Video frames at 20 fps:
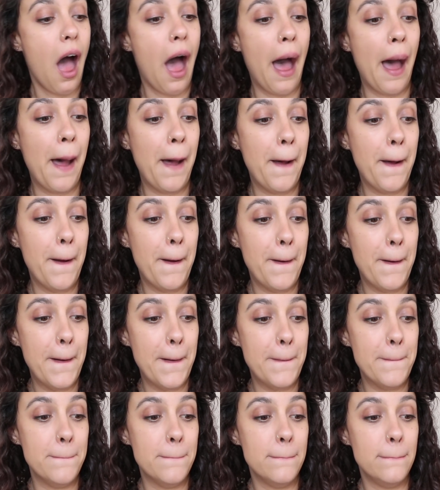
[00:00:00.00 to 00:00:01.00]

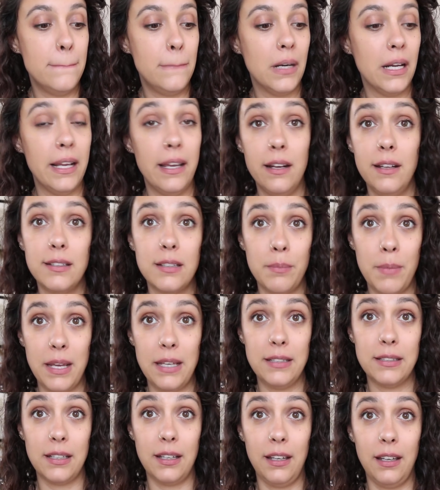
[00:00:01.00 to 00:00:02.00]
It is
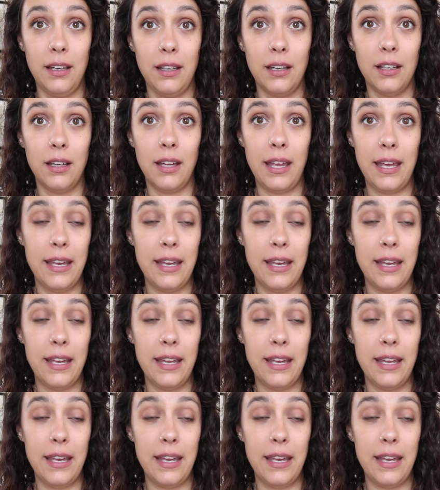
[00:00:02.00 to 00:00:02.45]
amazing.